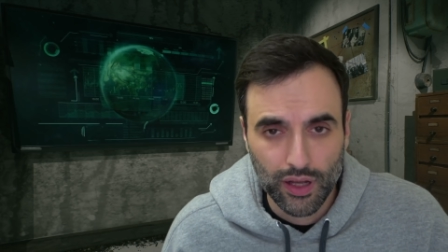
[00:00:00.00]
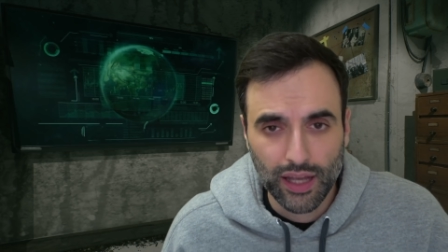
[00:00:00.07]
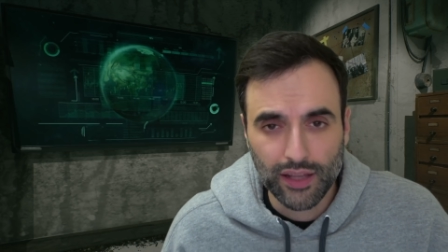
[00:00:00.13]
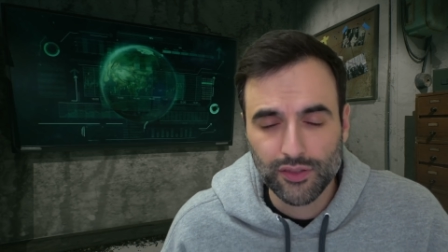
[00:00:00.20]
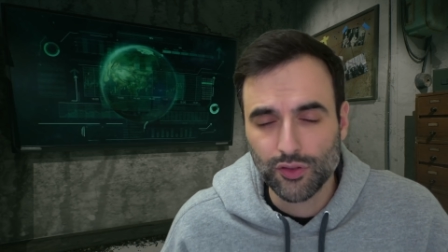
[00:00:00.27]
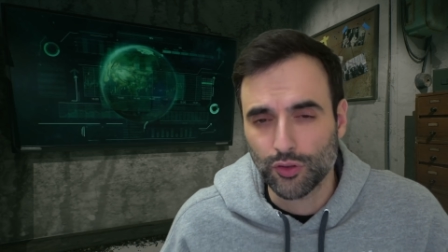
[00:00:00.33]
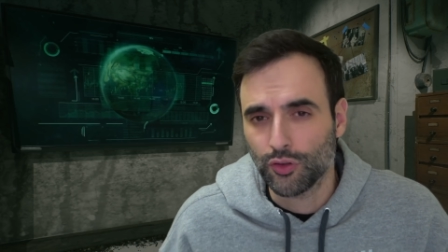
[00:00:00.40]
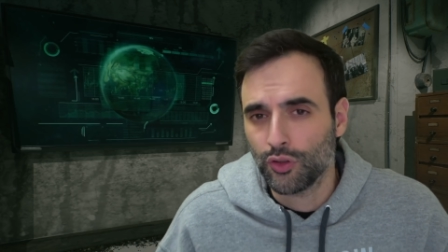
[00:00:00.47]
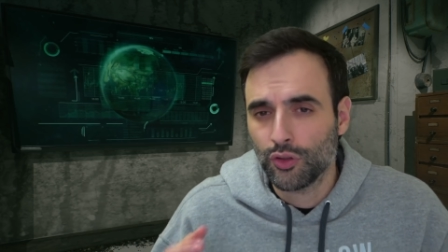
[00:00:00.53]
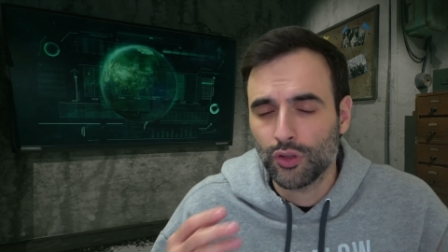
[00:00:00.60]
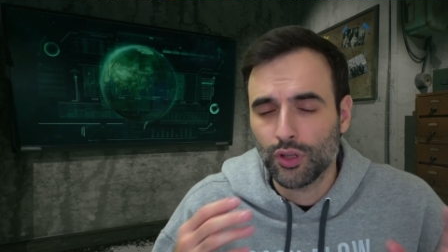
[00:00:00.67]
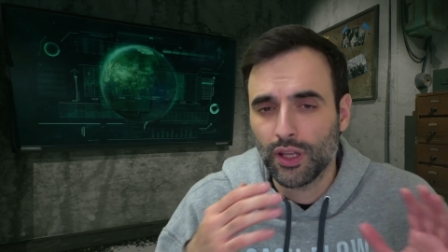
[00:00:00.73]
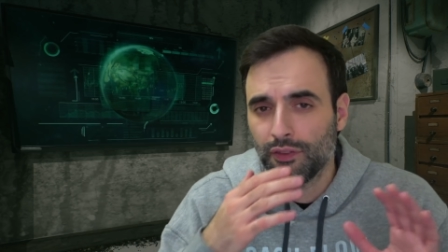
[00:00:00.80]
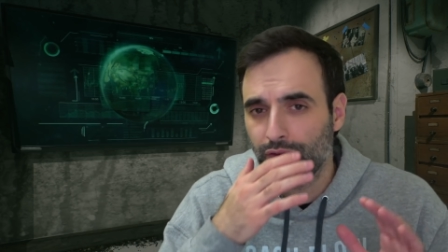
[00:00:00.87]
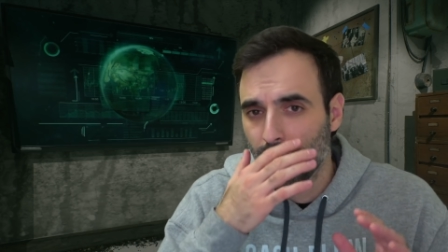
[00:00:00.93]
Okay, so
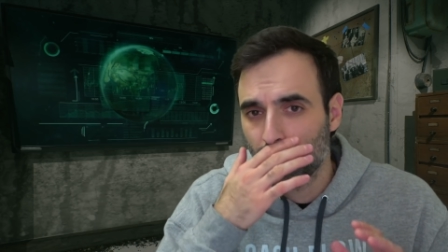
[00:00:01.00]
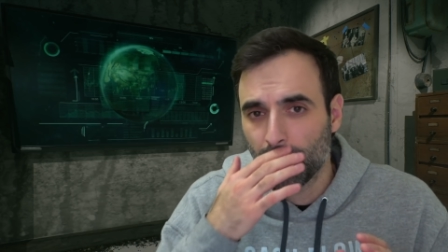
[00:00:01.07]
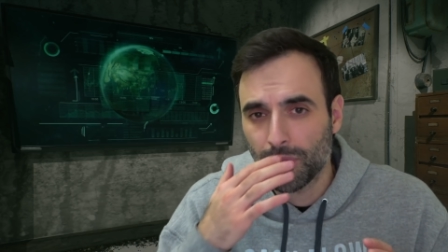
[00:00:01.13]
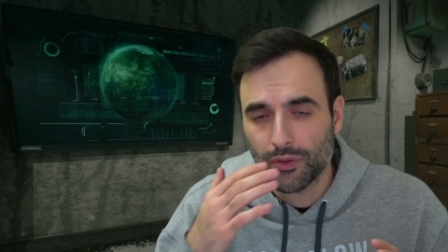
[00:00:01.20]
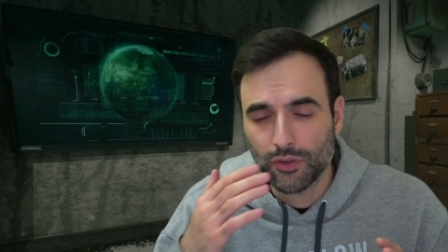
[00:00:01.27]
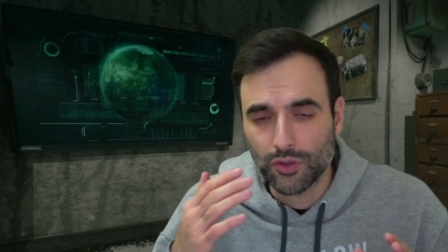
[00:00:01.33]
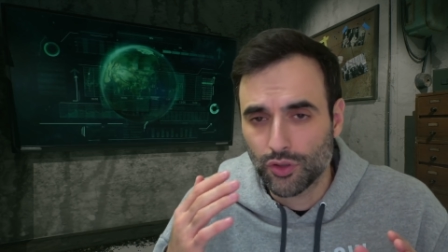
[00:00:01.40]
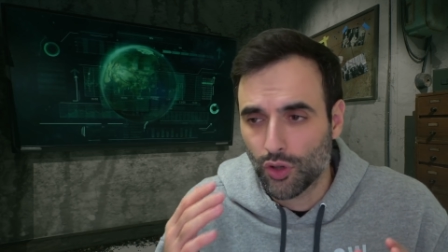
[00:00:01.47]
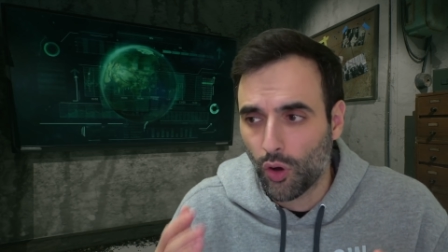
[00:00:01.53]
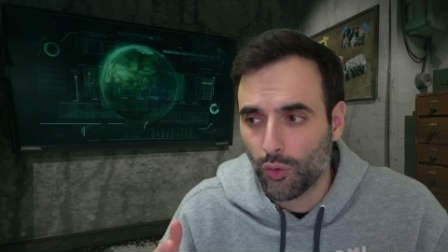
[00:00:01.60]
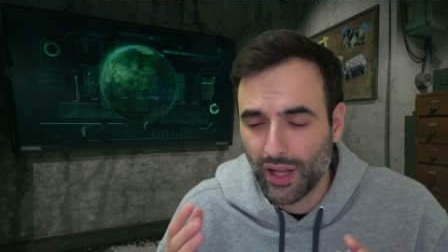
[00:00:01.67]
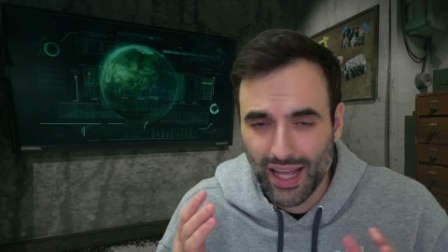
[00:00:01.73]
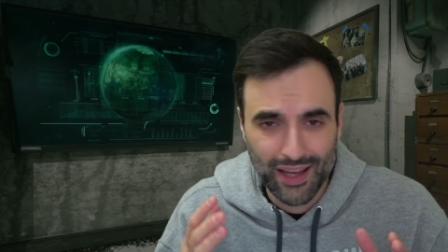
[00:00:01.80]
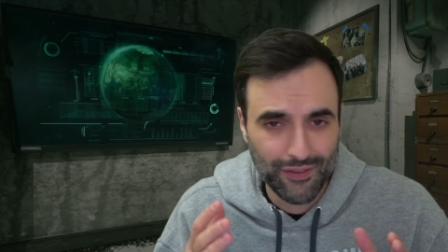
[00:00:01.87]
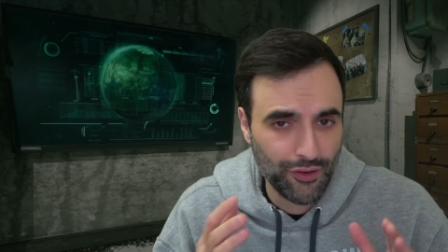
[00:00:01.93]
if you
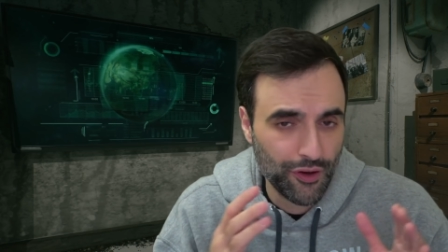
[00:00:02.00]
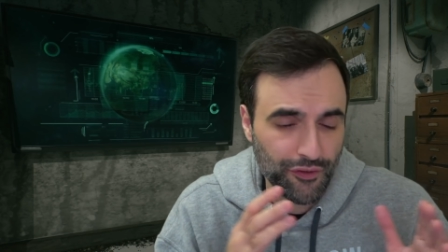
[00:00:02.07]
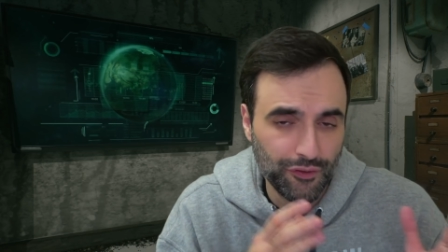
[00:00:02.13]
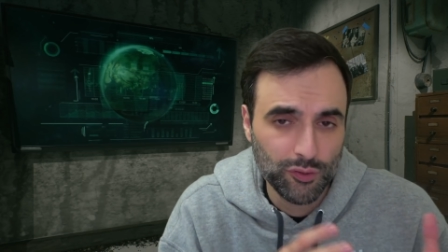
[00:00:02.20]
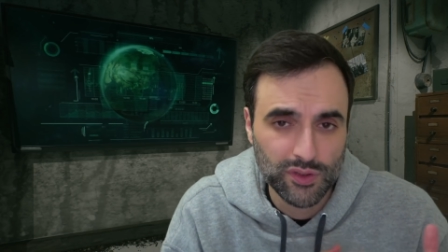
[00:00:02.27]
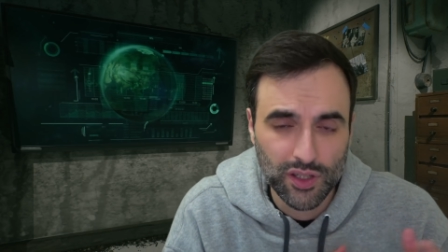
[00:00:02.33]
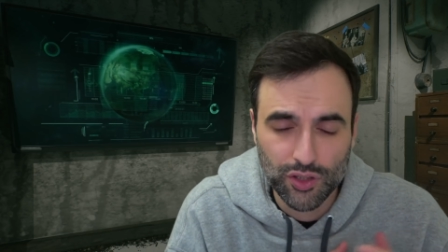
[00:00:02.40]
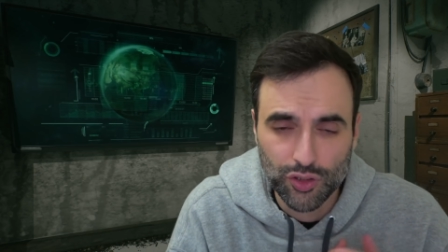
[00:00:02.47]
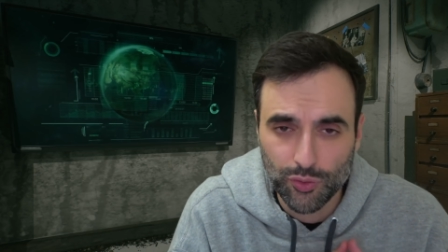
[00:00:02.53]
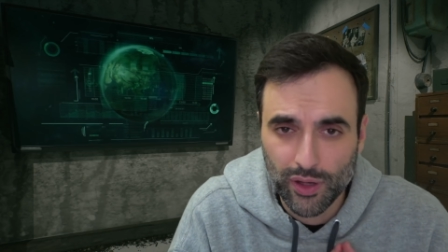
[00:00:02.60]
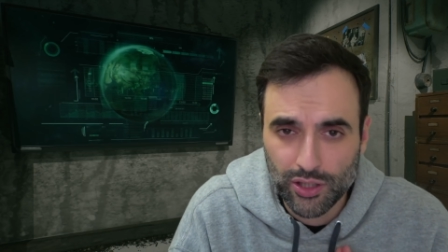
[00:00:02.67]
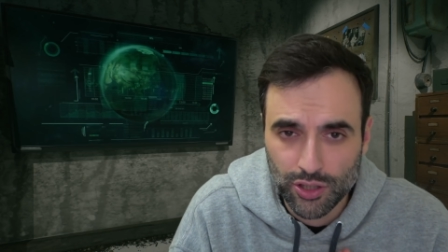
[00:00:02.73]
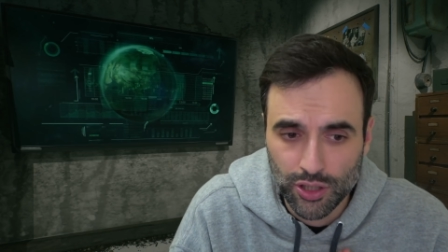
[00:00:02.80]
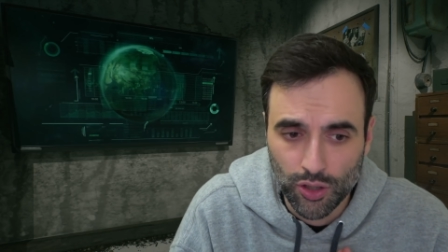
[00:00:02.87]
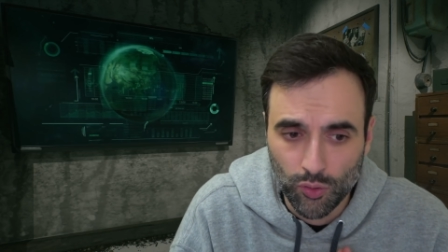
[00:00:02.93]
don't have your food
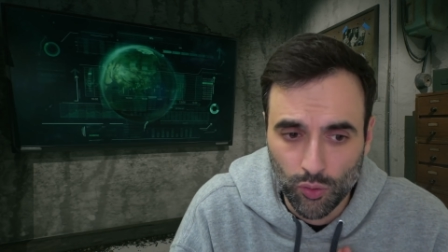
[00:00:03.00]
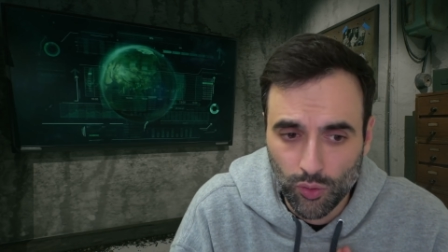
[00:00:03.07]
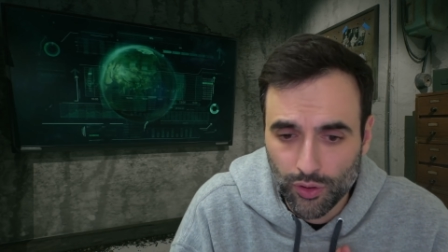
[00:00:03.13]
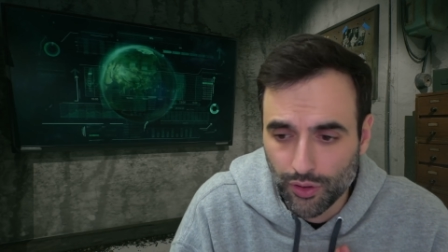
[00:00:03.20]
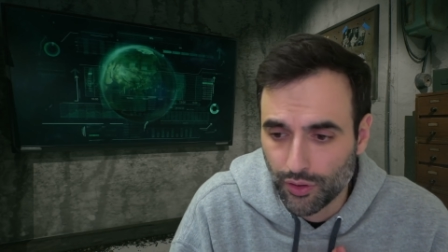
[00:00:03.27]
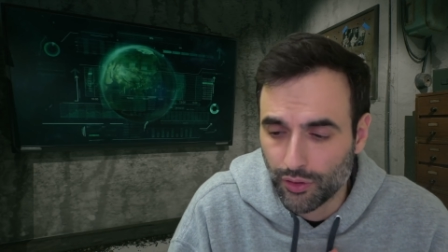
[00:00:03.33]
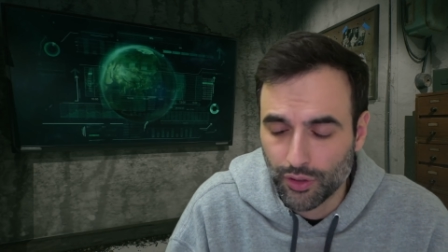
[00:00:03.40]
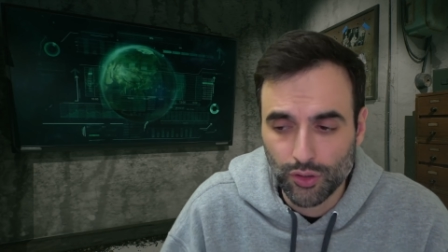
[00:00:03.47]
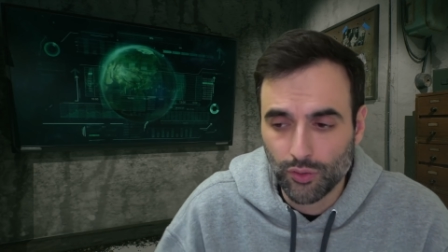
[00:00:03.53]
situation in order,